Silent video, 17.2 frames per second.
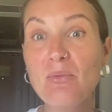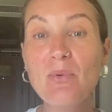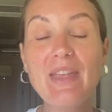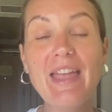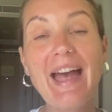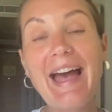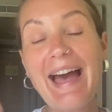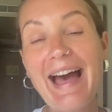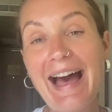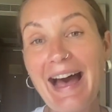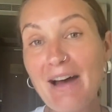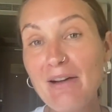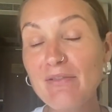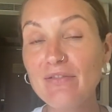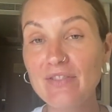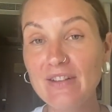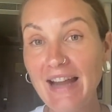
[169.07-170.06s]
we
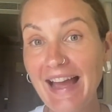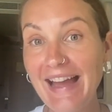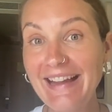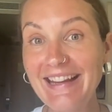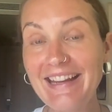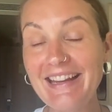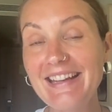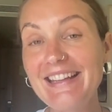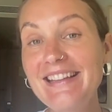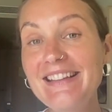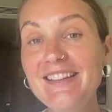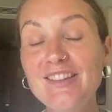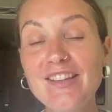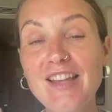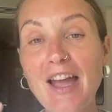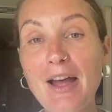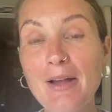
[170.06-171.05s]
have like
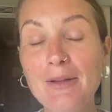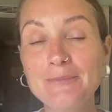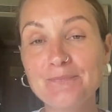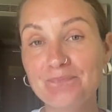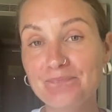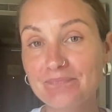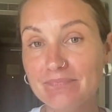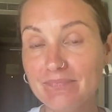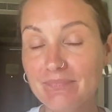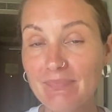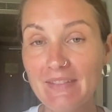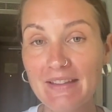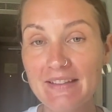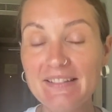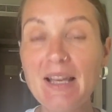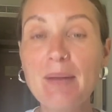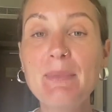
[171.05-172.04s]

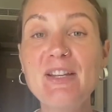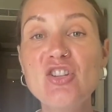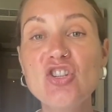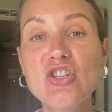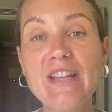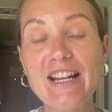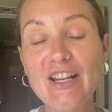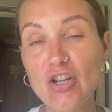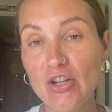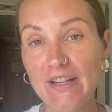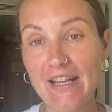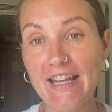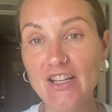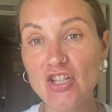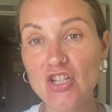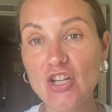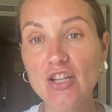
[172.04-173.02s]
interdimensional
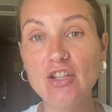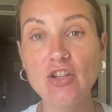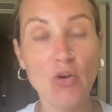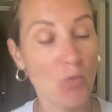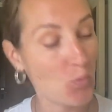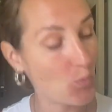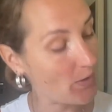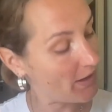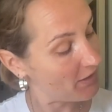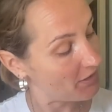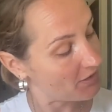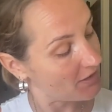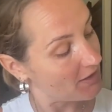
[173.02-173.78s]
connection with